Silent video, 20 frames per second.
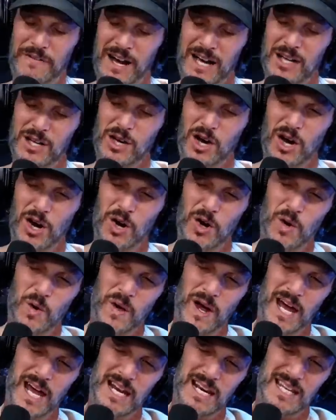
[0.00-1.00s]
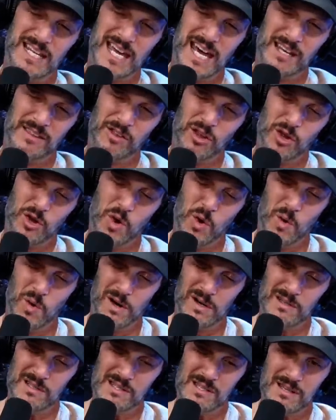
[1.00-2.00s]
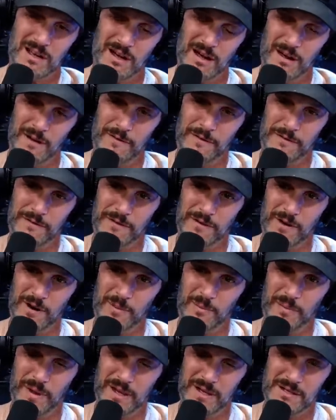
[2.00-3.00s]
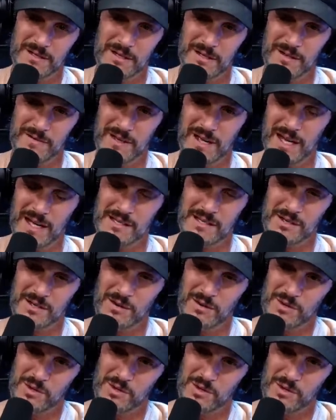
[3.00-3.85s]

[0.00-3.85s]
I go, to go and away. Get the corn stuff from CVS, it goes